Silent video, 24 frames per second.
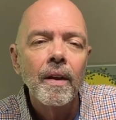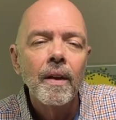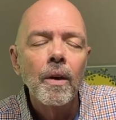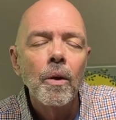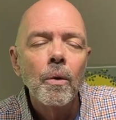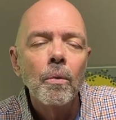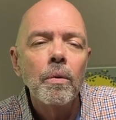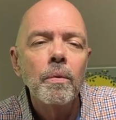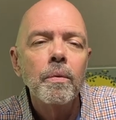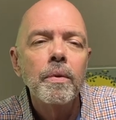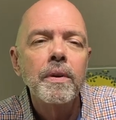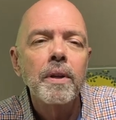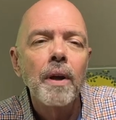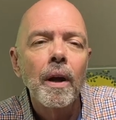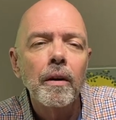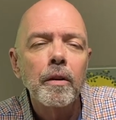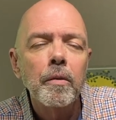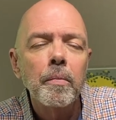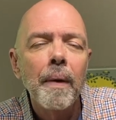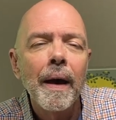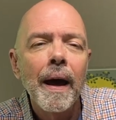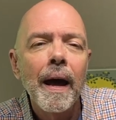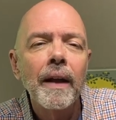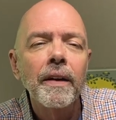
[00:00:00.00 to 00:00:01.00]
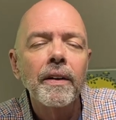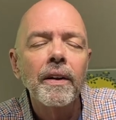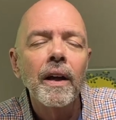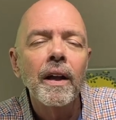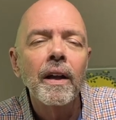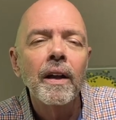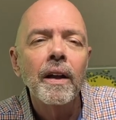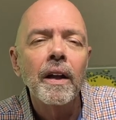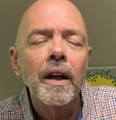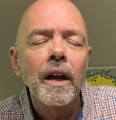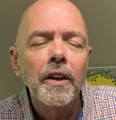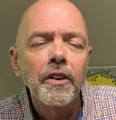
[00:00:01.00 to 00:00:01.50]
When we talk about
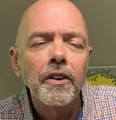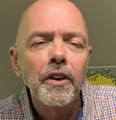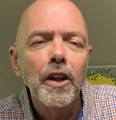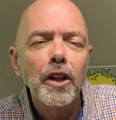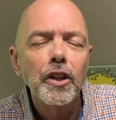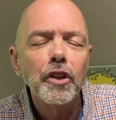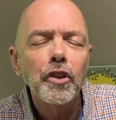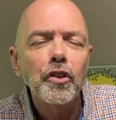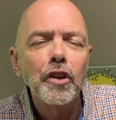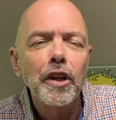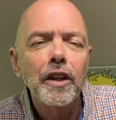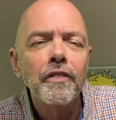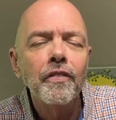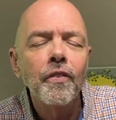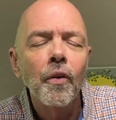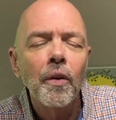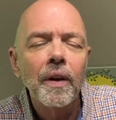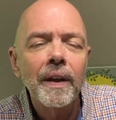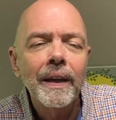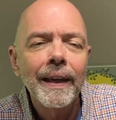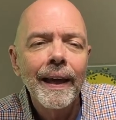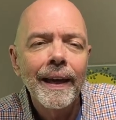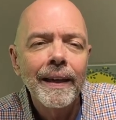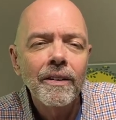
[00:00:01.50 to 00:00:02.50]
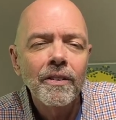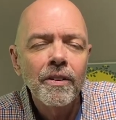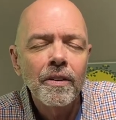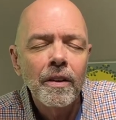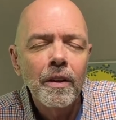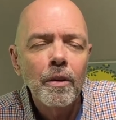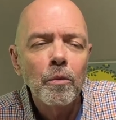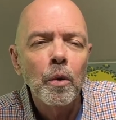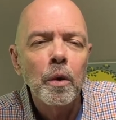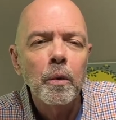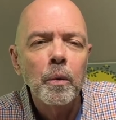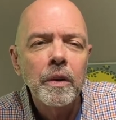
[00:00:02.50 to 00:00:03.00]
adultery and
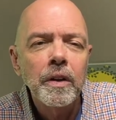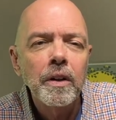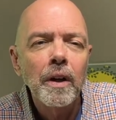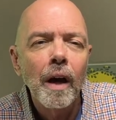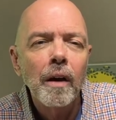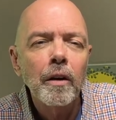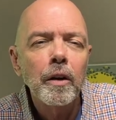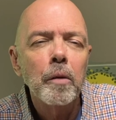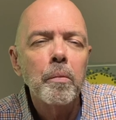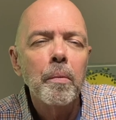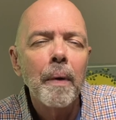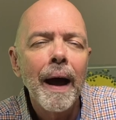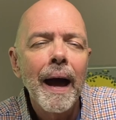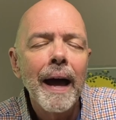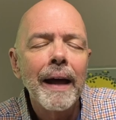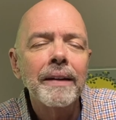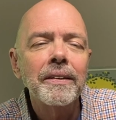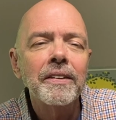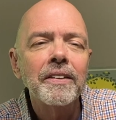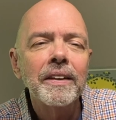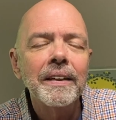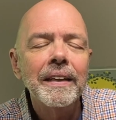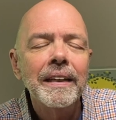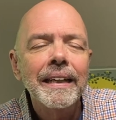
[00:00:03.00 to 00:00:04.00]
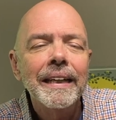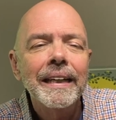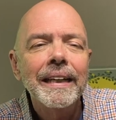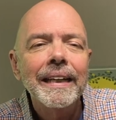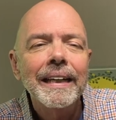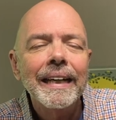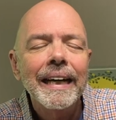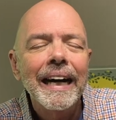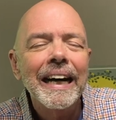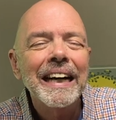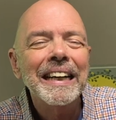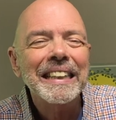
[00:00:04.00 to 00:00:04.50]
fornication, when we talk about
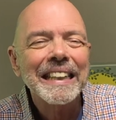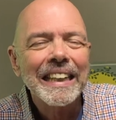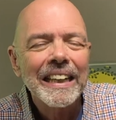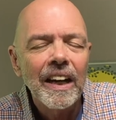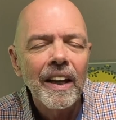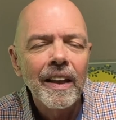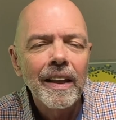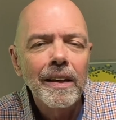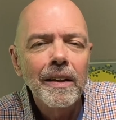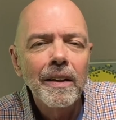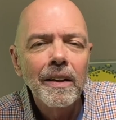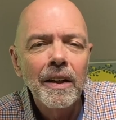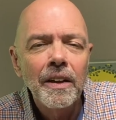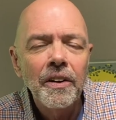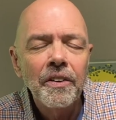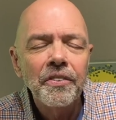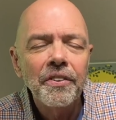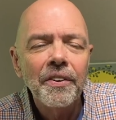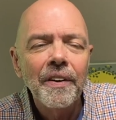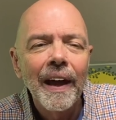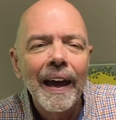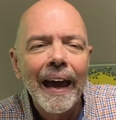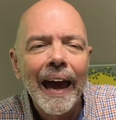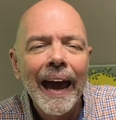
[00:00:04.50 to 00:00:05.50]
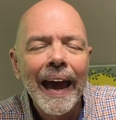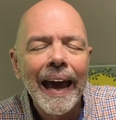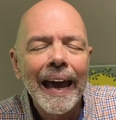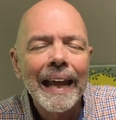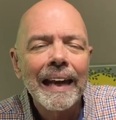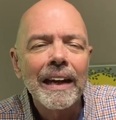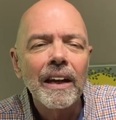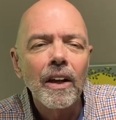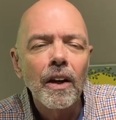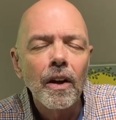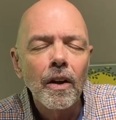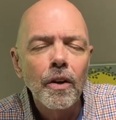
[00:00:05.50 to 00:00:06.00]
uncleanness
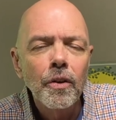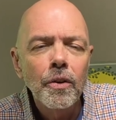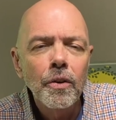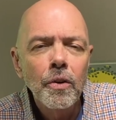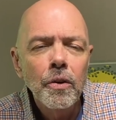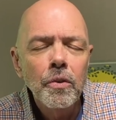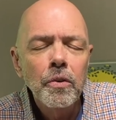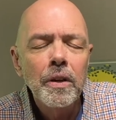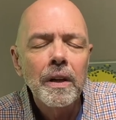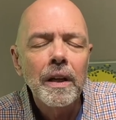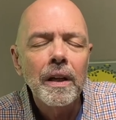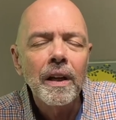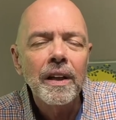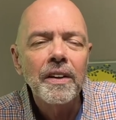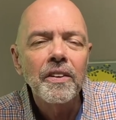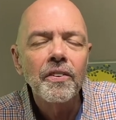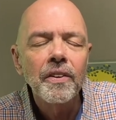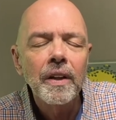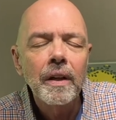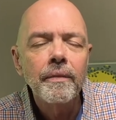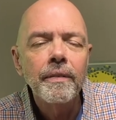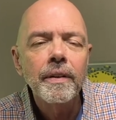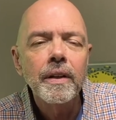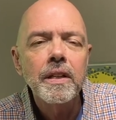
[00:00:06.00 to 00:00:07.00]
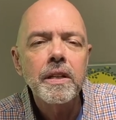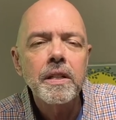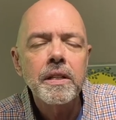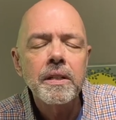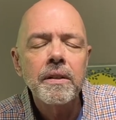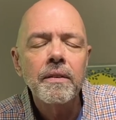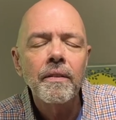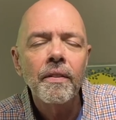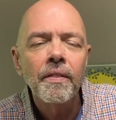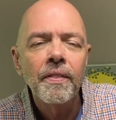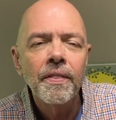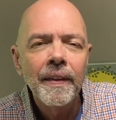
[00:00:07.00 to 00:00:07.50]
and lewd, lascivious
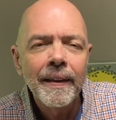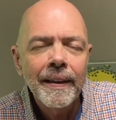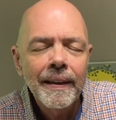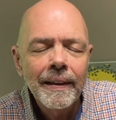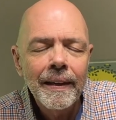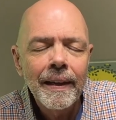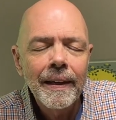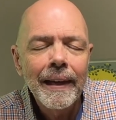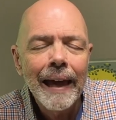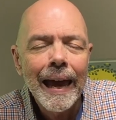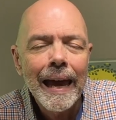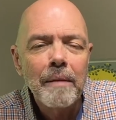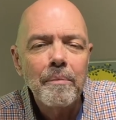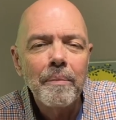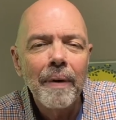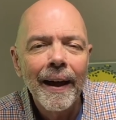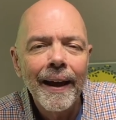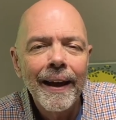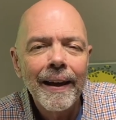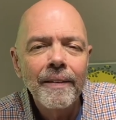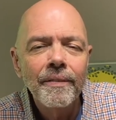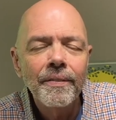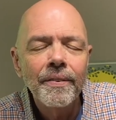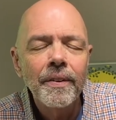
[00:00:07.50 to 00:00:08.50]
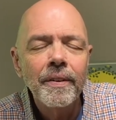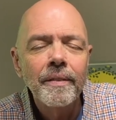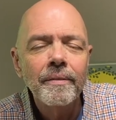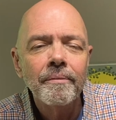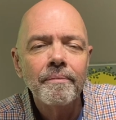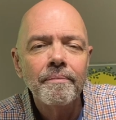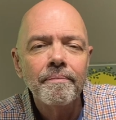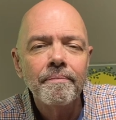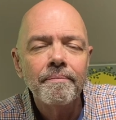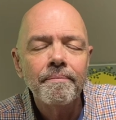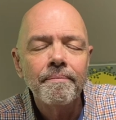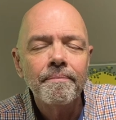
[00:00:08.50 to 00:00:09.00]
thinking, and behavior,
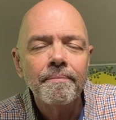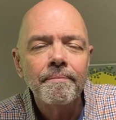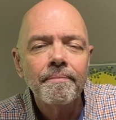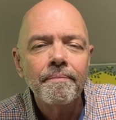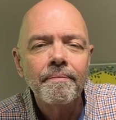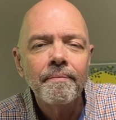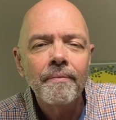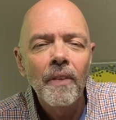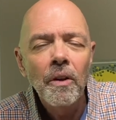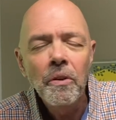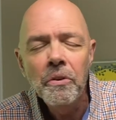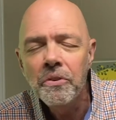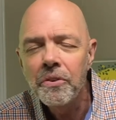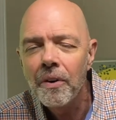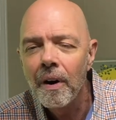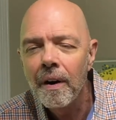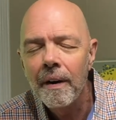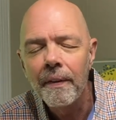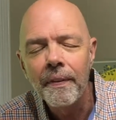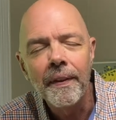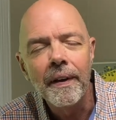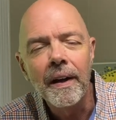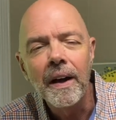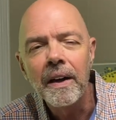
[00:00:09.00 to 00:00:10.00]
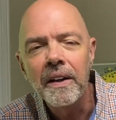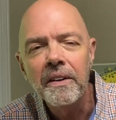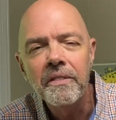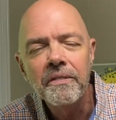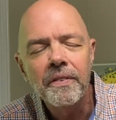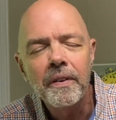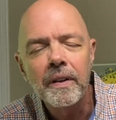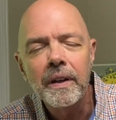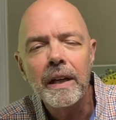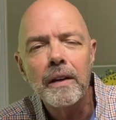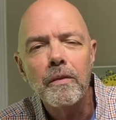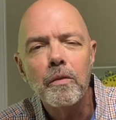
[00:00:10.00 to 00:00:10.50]
those aren't the
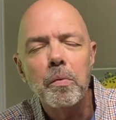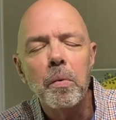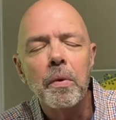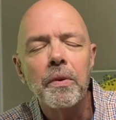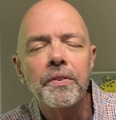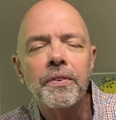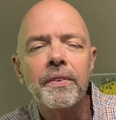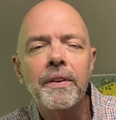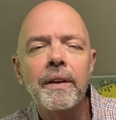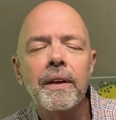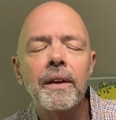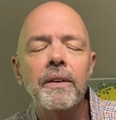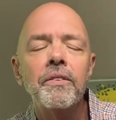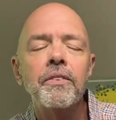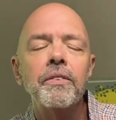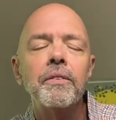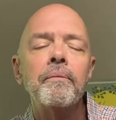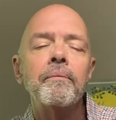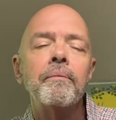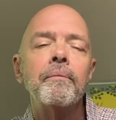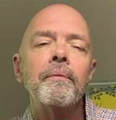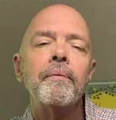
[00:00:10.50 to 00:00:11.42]
unforgivable sins.